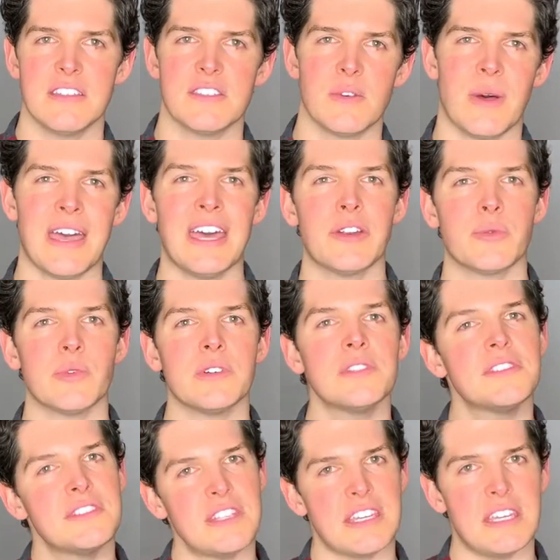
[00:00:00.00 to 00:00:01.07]
So I had a real
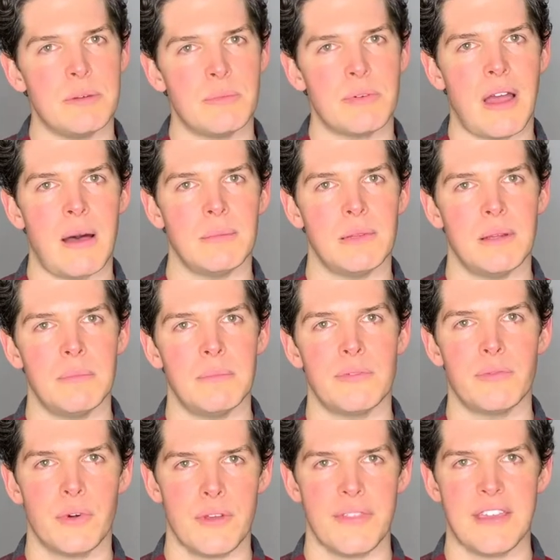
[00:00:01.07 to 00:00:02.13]
sticking problem
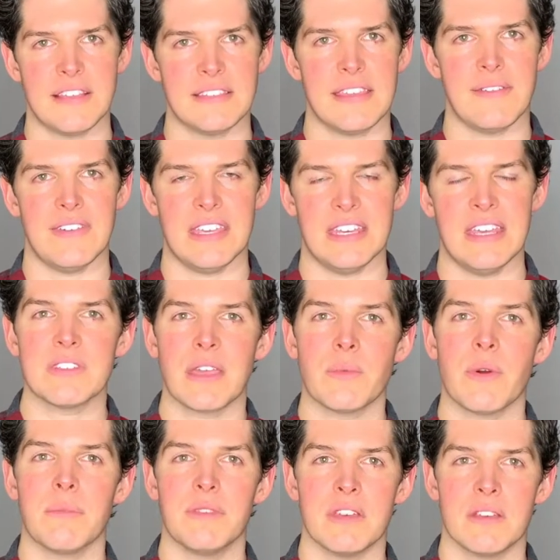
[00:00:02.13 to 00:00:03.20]
before Thanksgiving because I
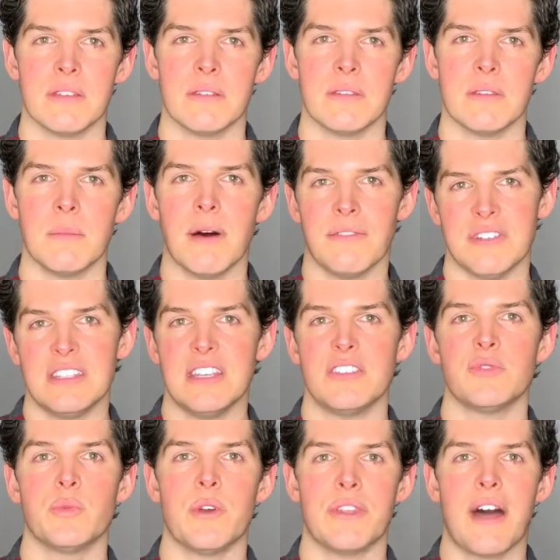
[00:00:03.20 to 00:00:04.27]
rubbed the, the muffin
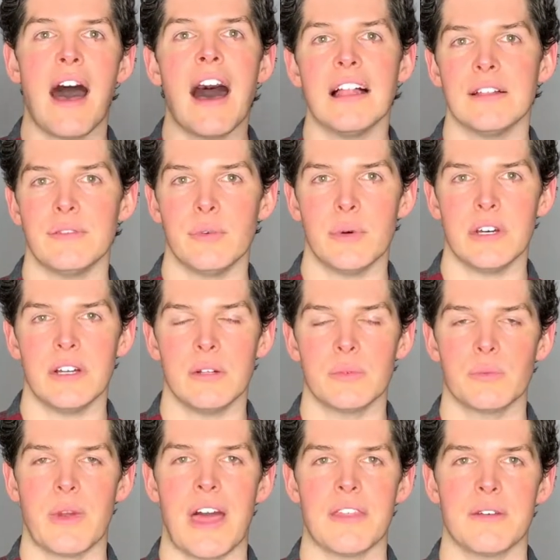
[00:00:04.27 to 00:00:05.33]
tins with olive oil
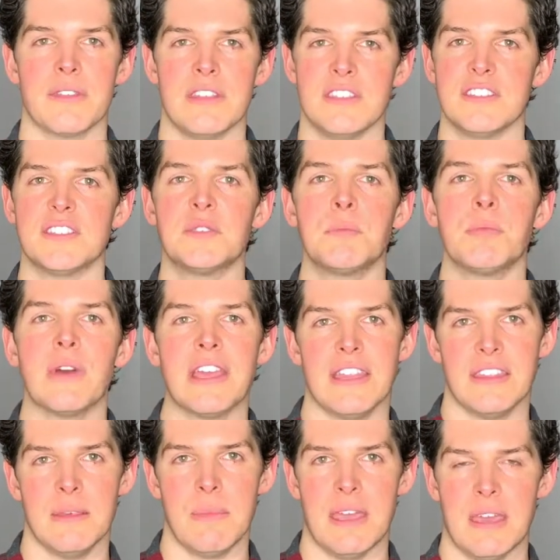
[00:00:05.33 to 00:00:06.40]
rather than
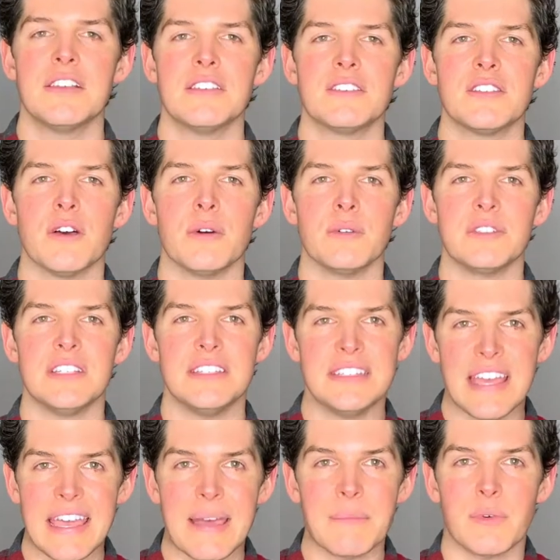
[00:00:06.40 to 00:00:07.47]
spraying the pan. So
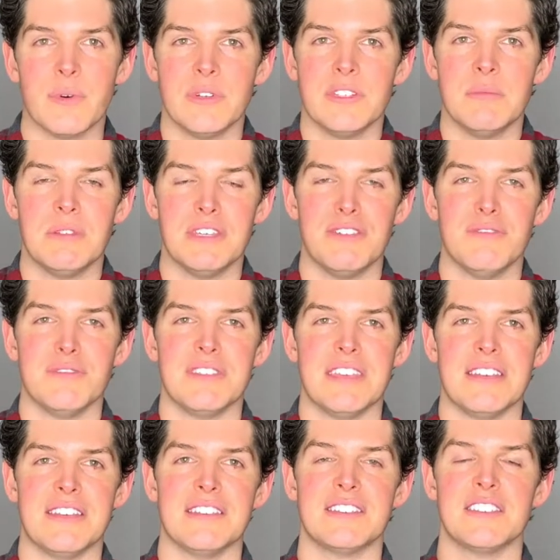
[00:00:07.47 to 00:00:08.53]
today I'm going to be
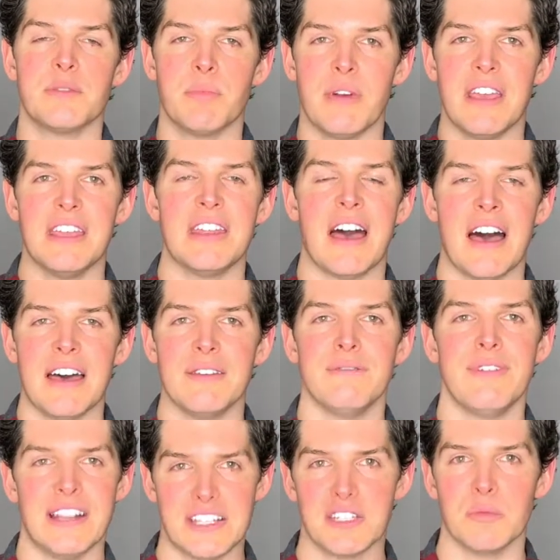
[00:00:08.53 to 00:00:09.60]
using sprayed
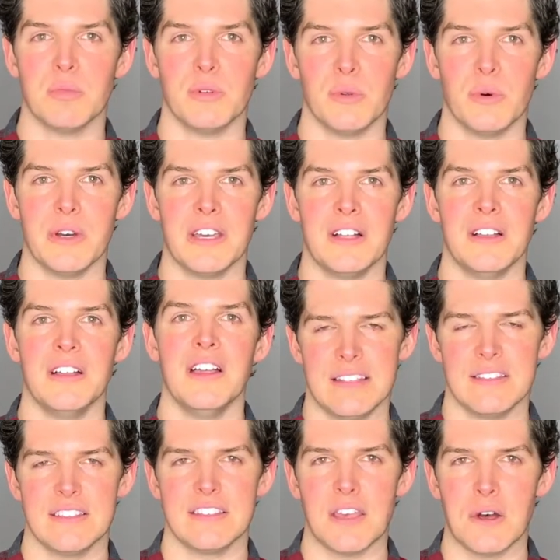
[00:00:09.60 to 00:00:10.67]
on vegetable oil.
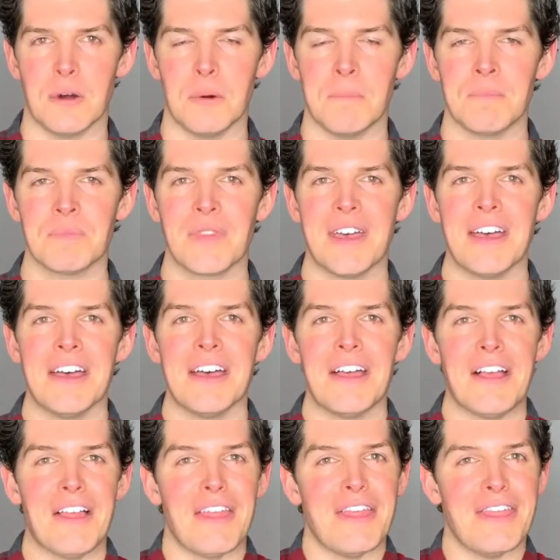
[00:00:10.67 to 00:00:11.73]
So
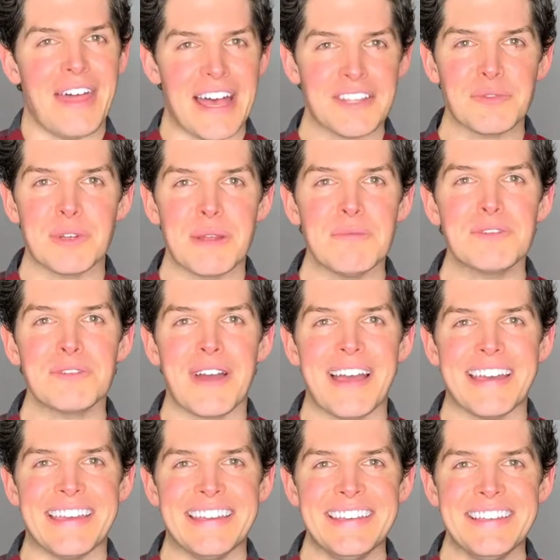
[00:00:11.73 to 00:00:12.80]
that's what I'm
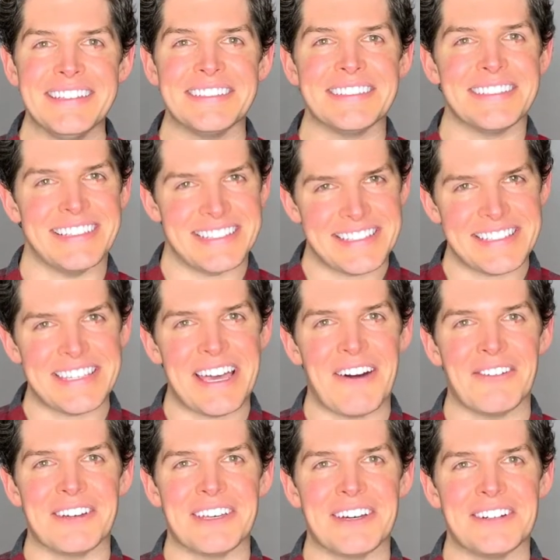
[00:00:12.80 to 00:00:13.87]
trying. Let's see
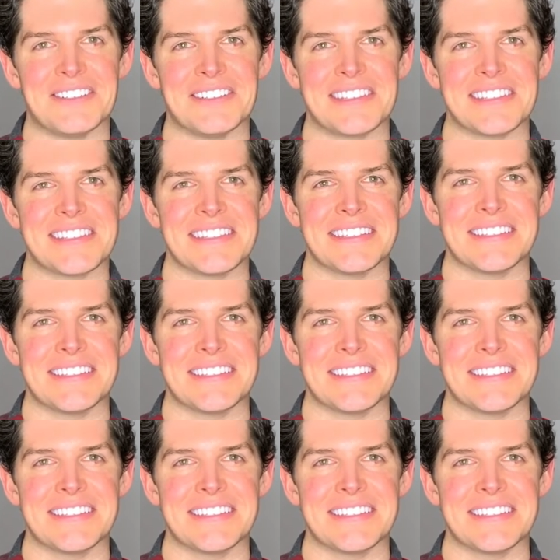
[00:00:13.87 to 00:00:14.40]
how it goes.